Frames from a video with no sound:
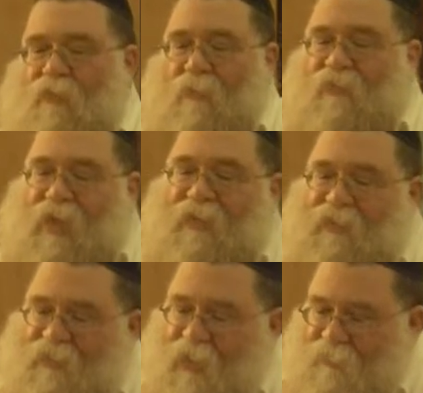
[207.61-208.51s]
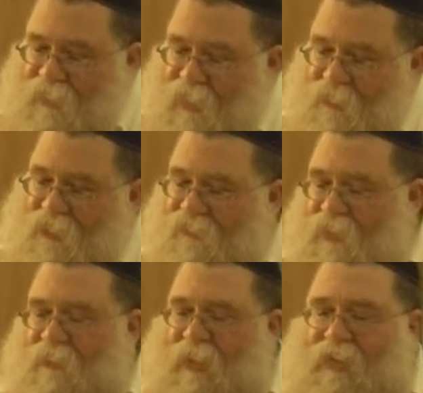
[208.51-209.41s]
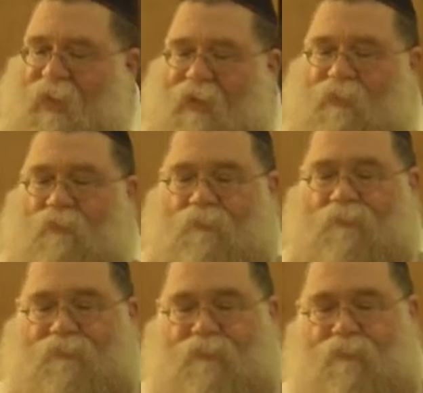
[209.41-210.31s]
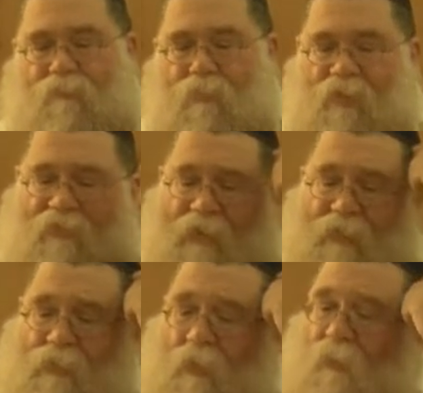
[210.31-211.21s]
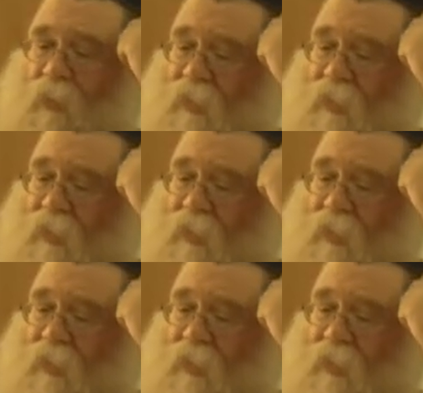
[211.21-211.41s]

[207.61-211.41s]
I'm saying the same thing with Avinu Malkeinu. So I recall